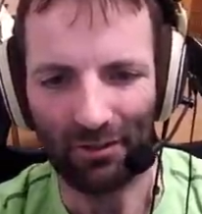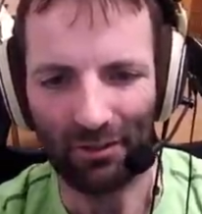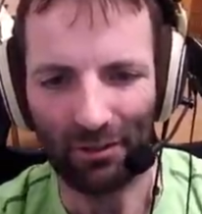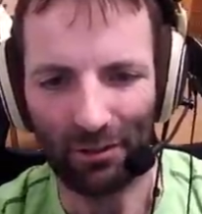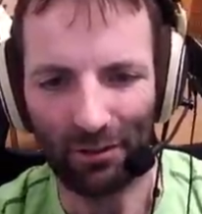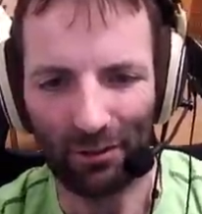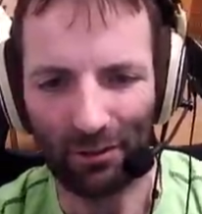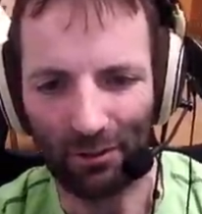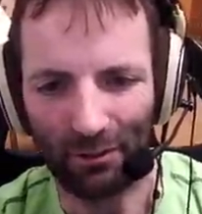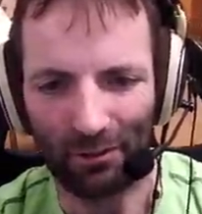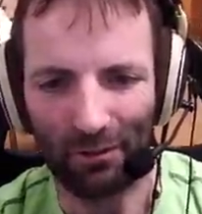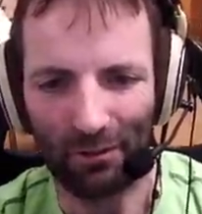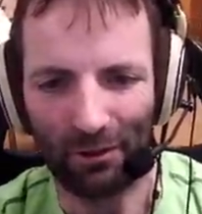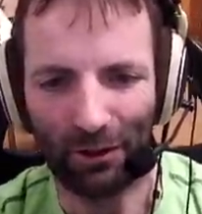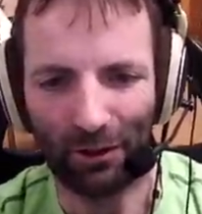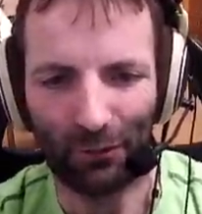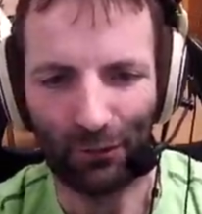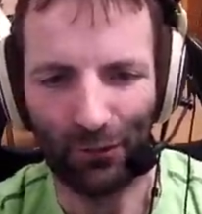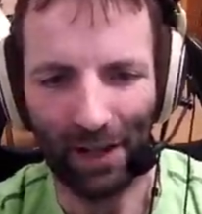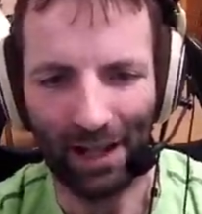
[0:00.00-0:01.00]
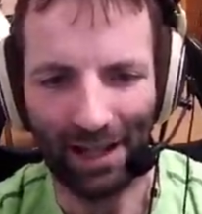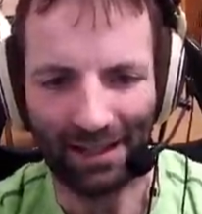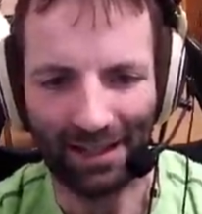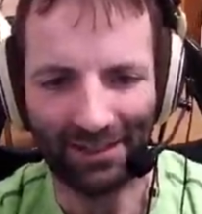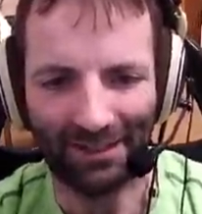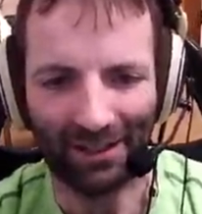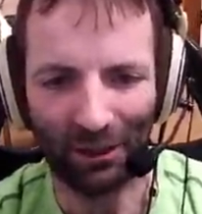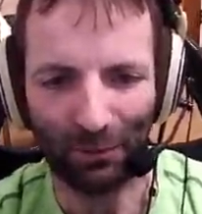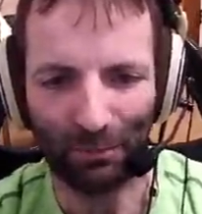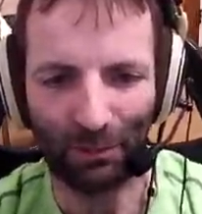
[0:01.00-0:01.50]
Oh, that's
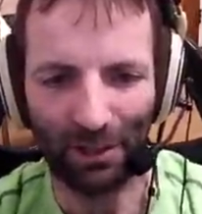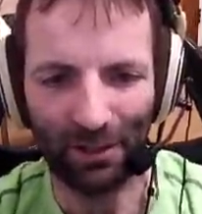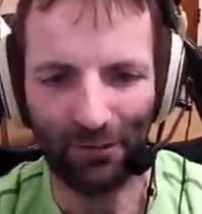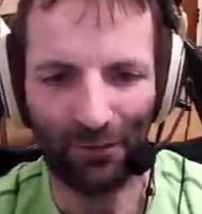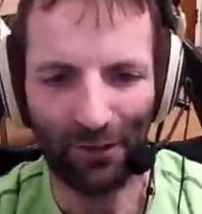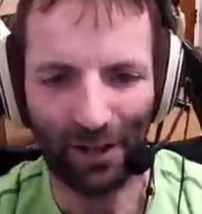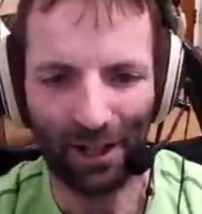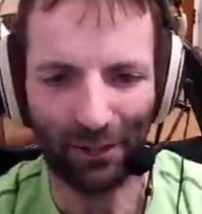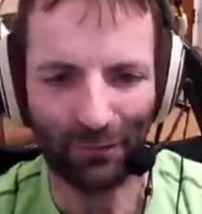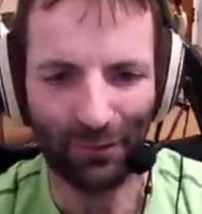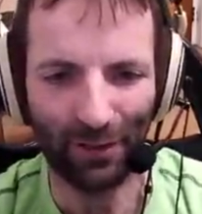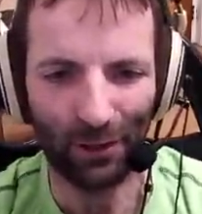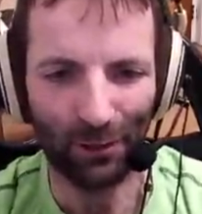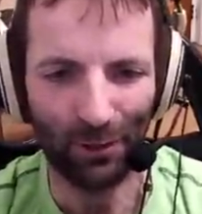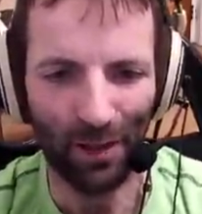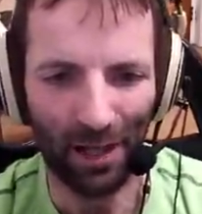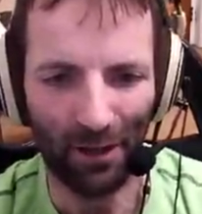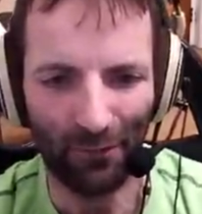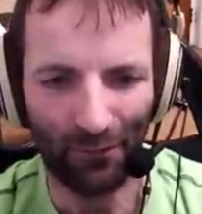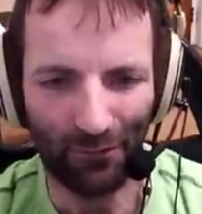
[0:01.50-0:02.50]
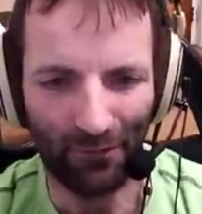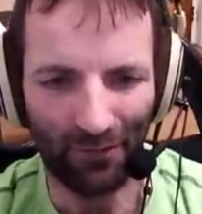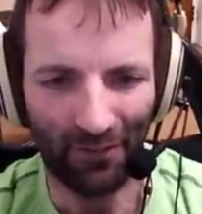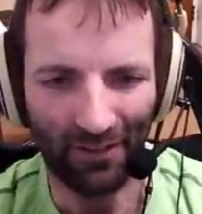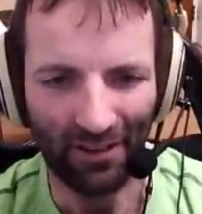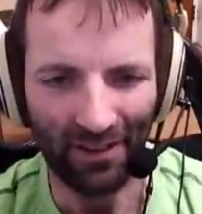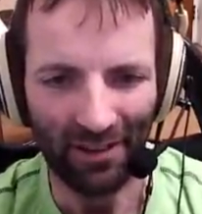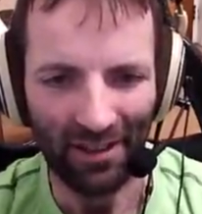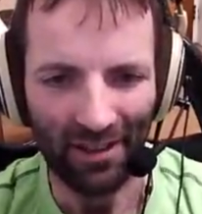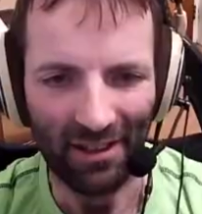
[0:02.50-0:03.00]
fast. That's pretty fast. We do have
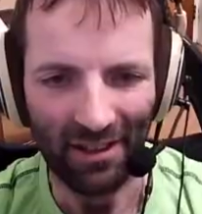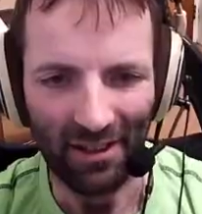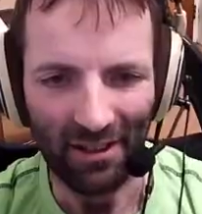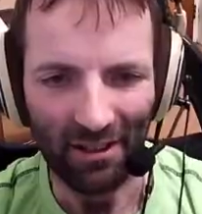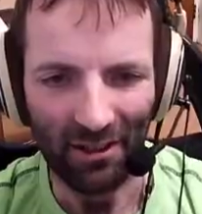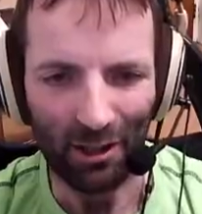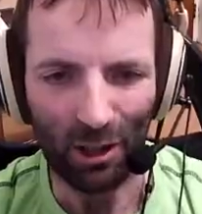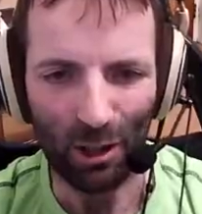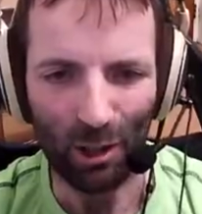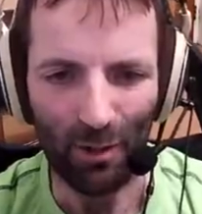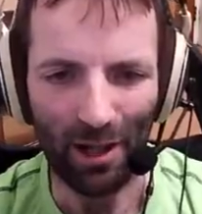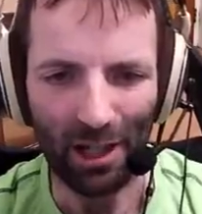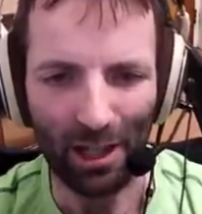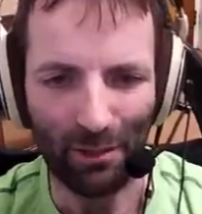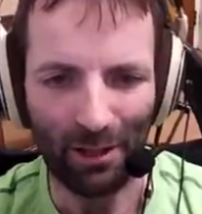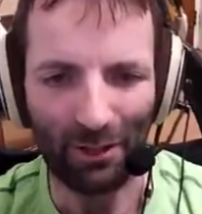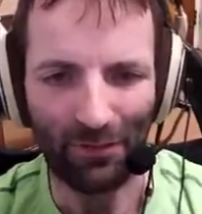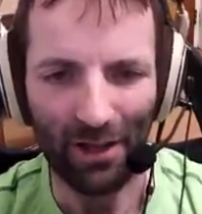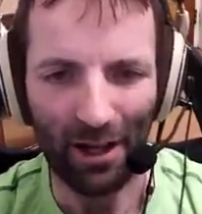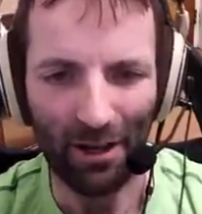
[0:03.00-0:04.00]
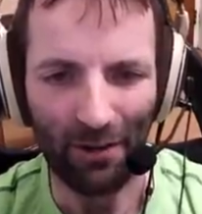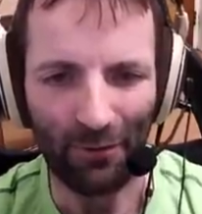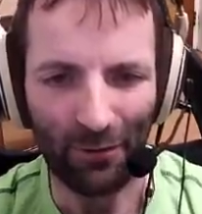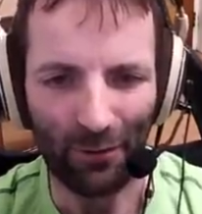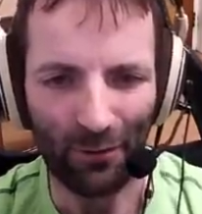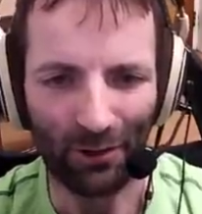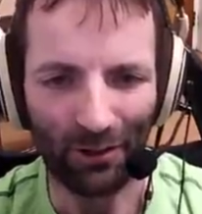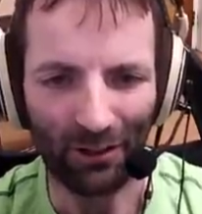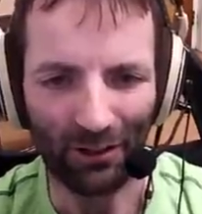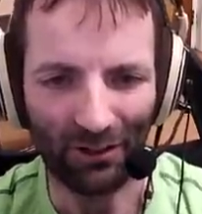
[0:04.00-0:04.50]
quite a bit of
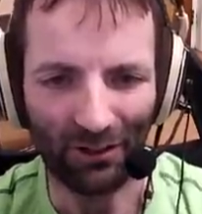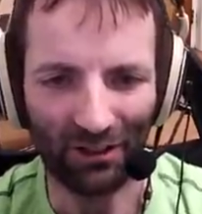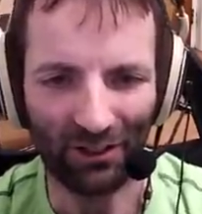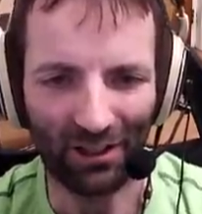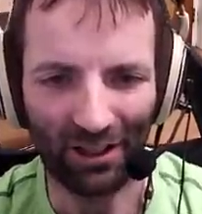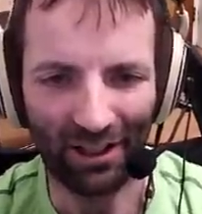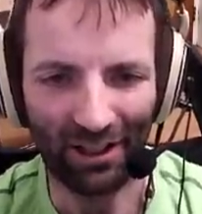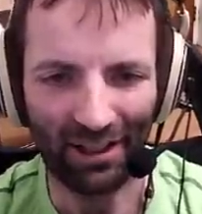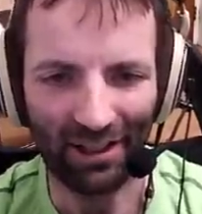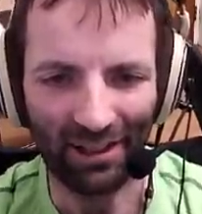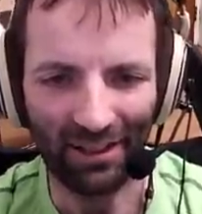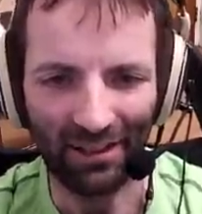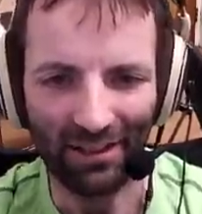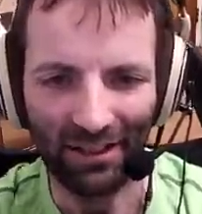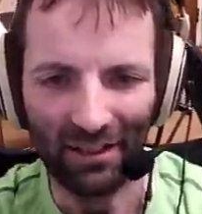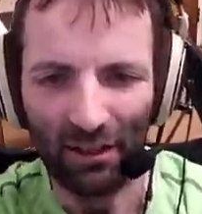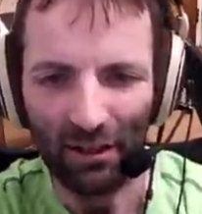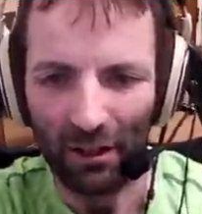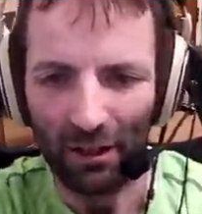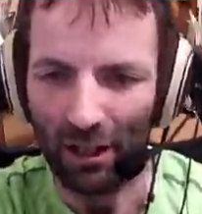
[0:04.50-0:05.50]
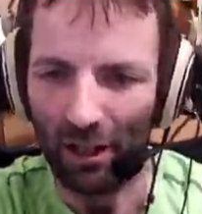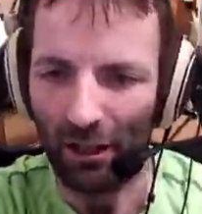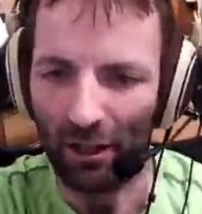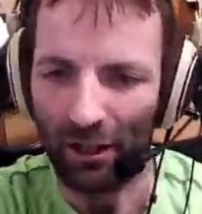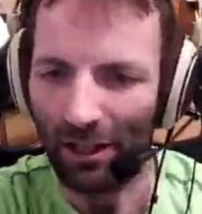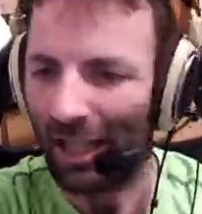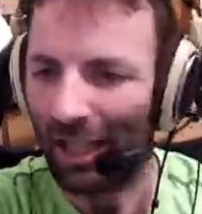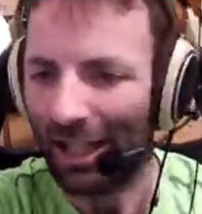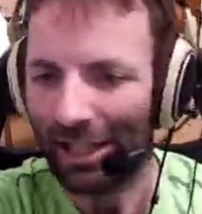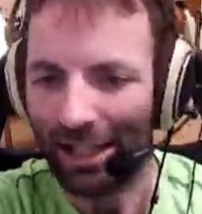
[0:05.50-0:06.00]
downforce.
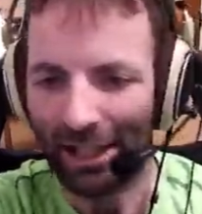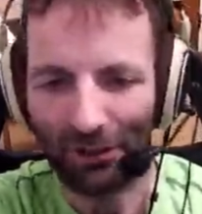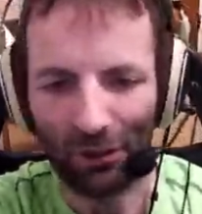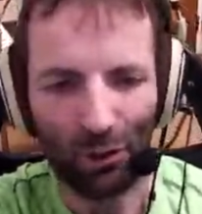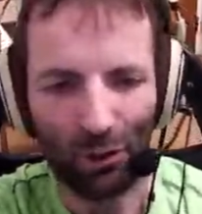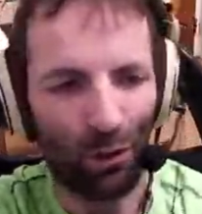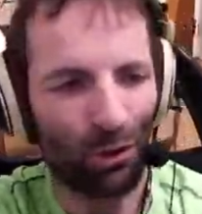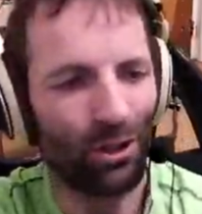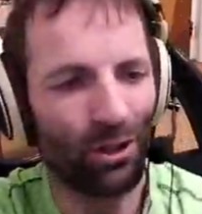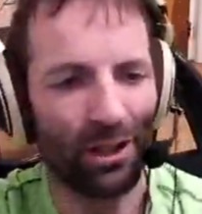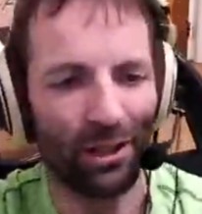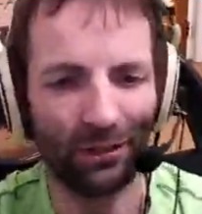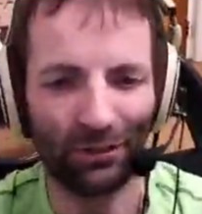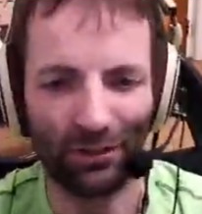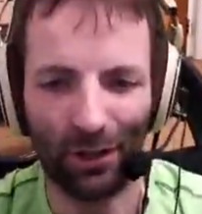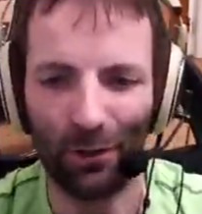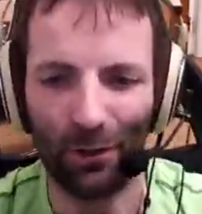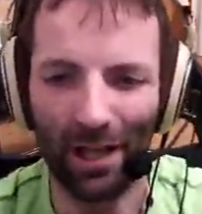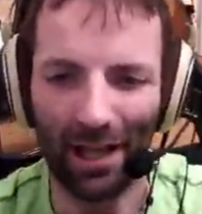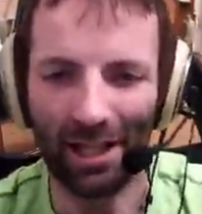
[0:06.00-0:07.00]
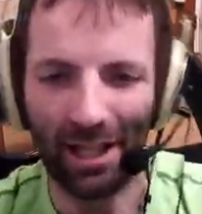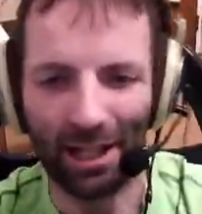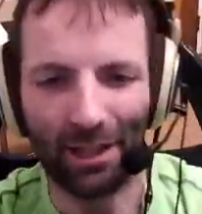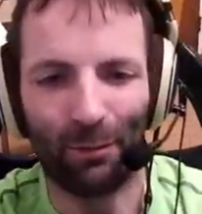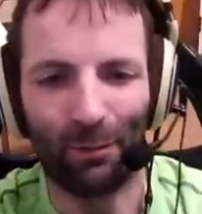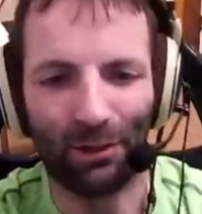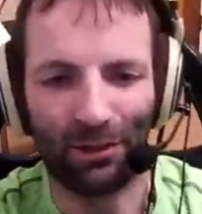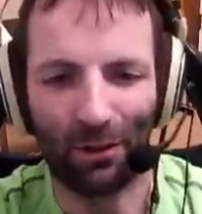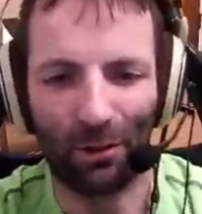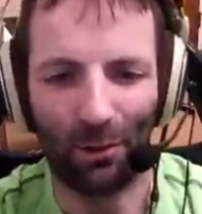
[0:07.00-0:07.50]
Yeah, that's a corner, Niels. Oh yeah, it
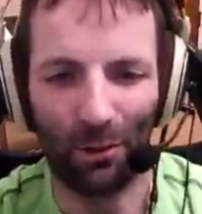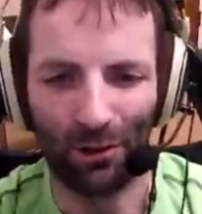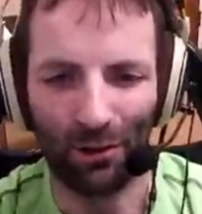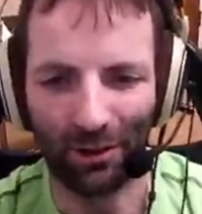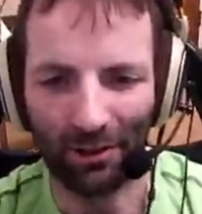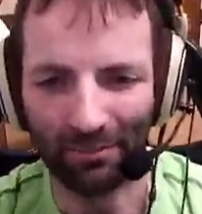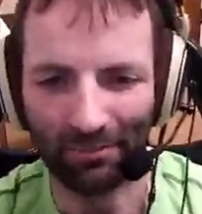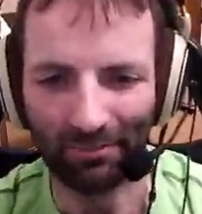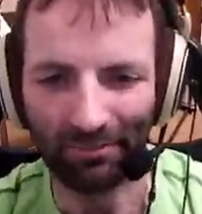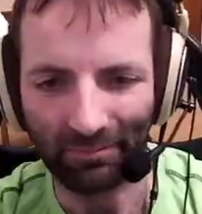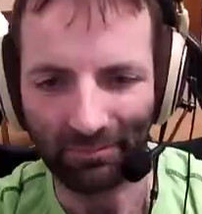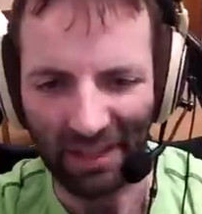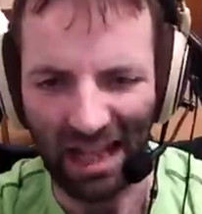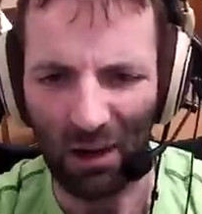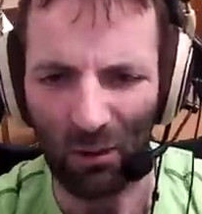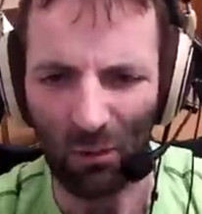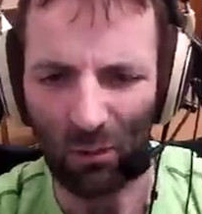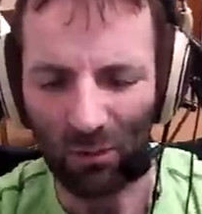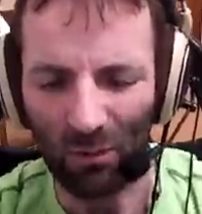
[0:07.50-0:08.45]
was a corner. Oh.